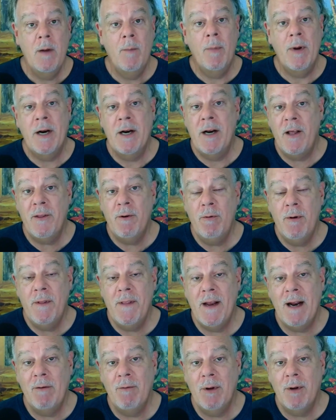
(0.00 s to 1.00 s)
But another one
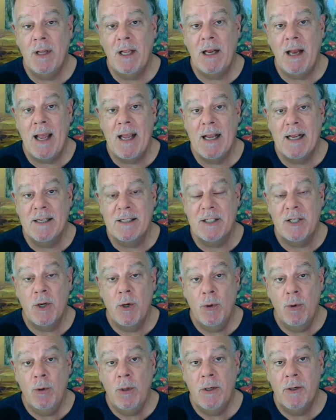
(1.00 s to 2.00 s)
that I really like is
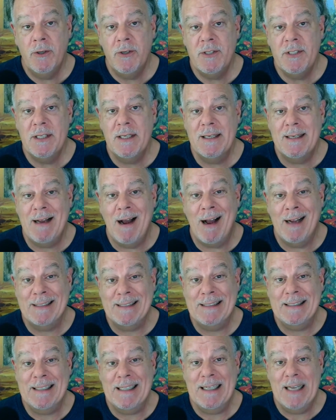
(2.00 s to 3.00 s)

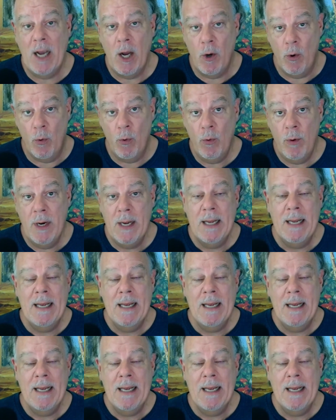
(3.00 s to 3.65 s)
coolers.co.